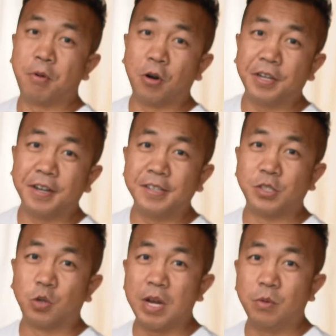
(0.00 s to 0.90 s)
PerGear
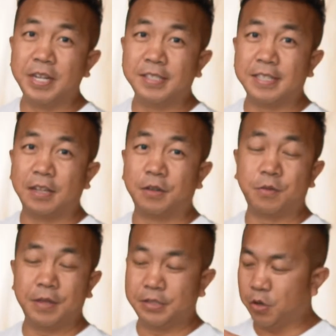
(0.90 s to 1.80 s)
is a great reseller
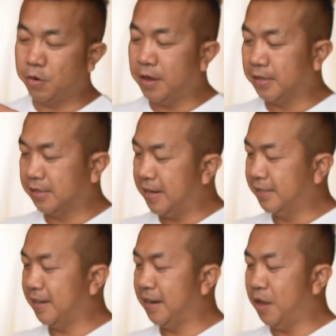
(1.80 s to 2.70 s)
for these Godox
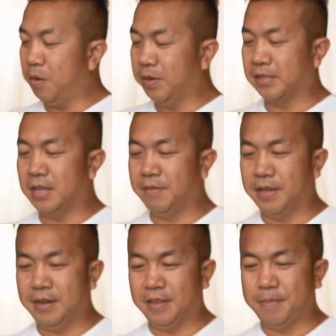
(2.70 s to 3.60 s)
lights that I always love
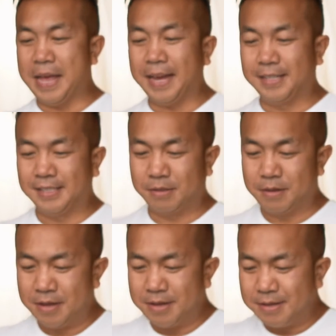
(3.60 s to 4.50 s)
getting their packages
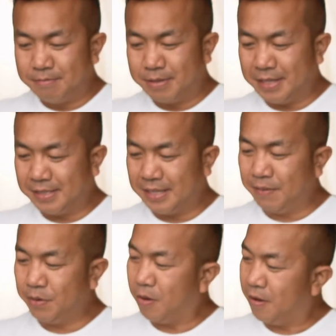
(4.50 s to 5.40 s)
because they
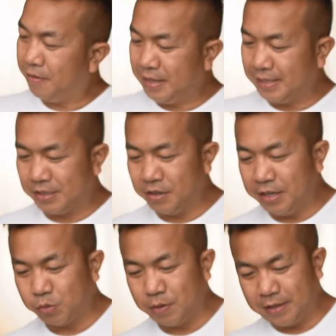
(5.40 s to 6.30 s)
give you all these
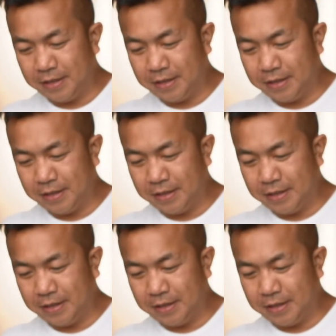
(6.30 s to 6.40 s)
goodies with